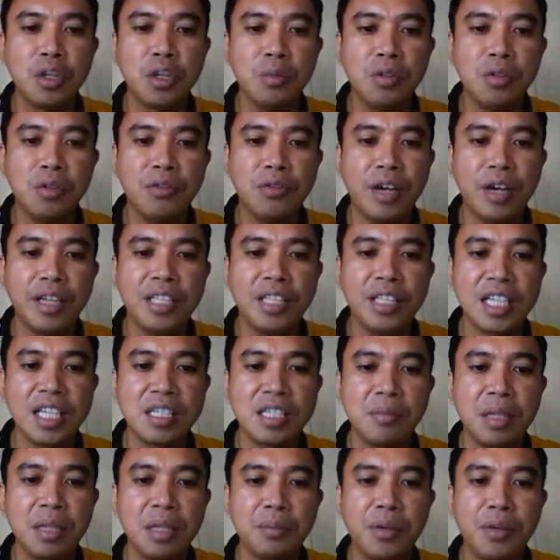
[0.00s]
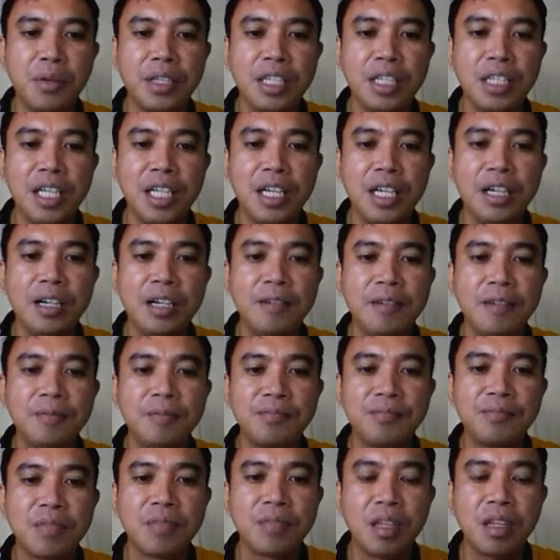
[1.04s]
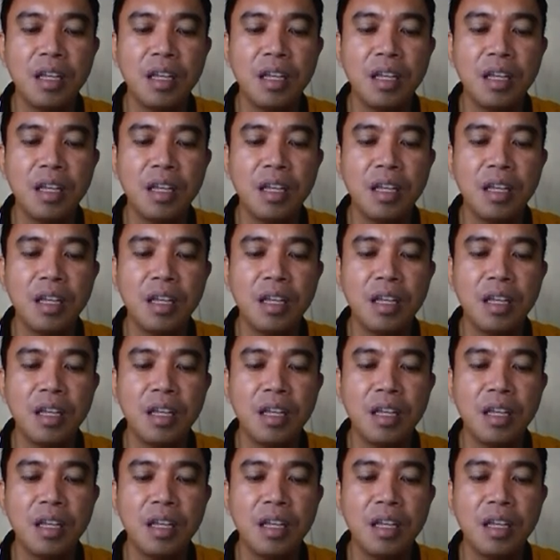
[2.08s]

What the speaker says: So you move our decimal point here,